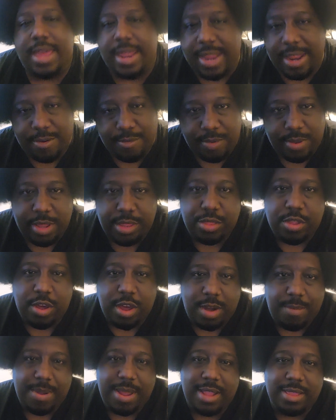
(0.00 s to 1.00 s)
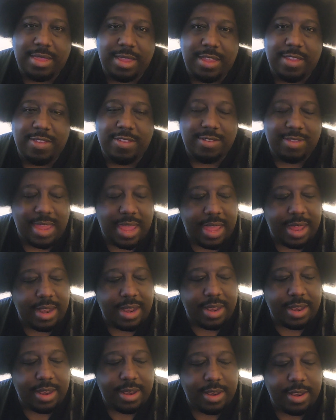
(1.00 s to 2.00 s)
I didn't really thought about this, and
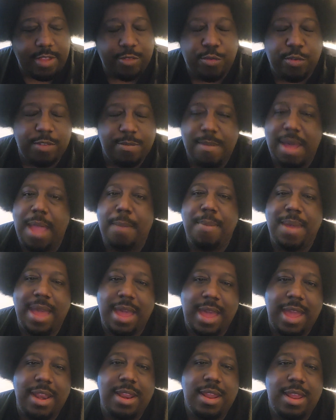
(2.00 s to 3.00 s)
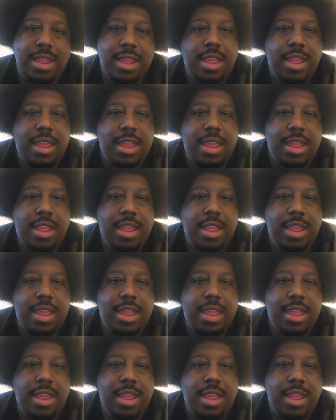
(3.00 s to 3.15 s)
this was my bad.